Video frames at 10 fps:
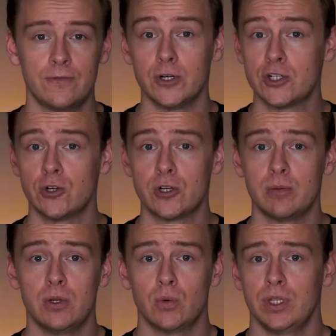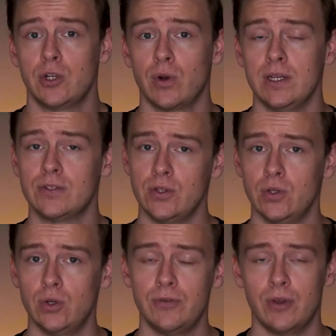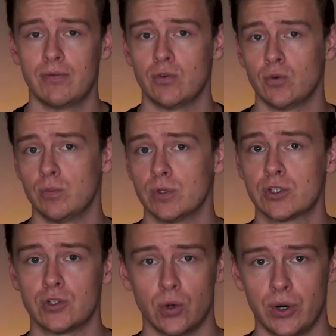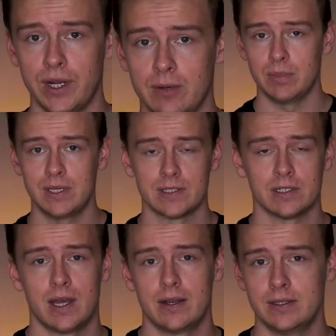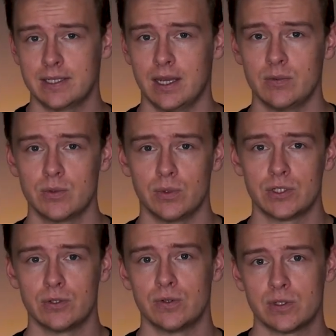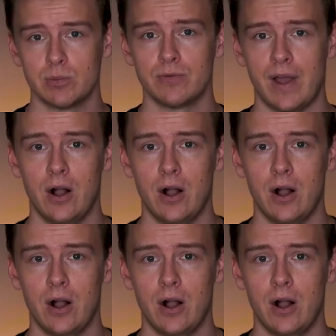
Furniture can be really great too if you have the room to store it, because a lot of the times when students move